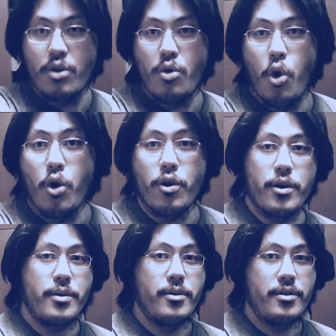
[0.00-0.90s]

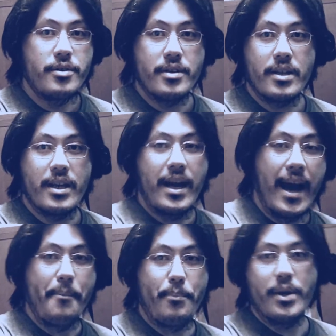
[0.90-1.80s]
horror
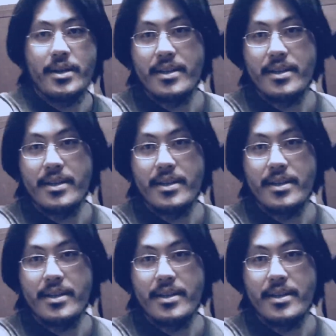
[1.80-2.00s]
cop